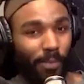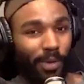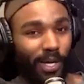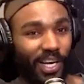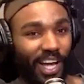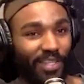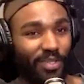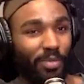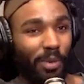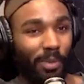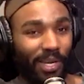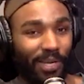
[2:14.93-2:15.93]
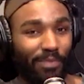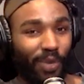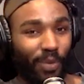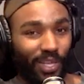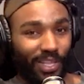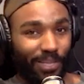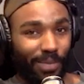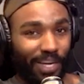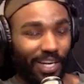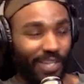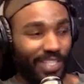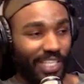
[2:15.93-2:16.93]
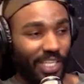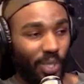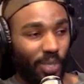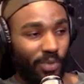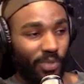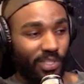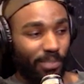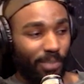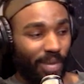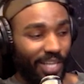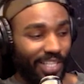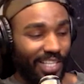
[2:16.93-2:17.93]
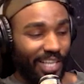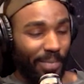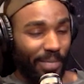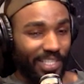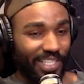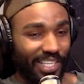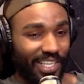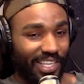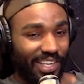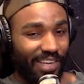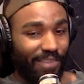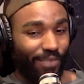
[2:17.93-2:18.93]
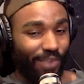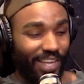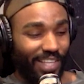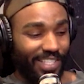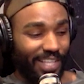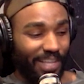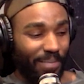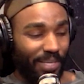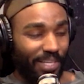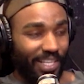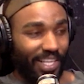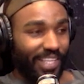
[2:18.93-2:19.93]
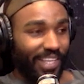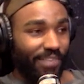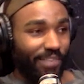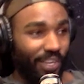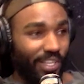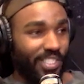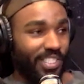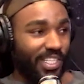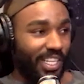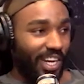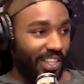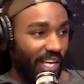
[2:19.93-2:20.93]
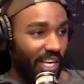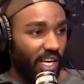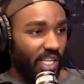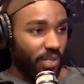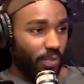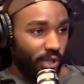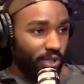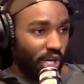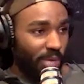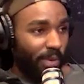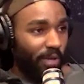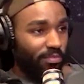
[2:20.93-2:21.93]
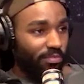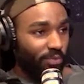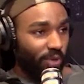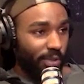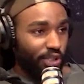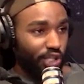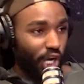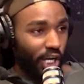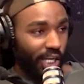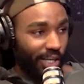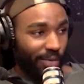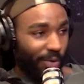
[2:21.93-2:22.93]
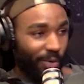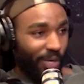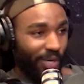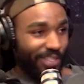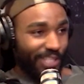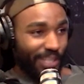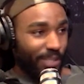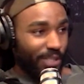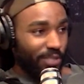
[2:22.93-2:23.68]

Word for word: my buddy i told my buddy before i went on the pod i was like yo i'm doing some pod the topic is like friends not being like diverse and all that he's like what are you talking about what about charlie or, whatever his name is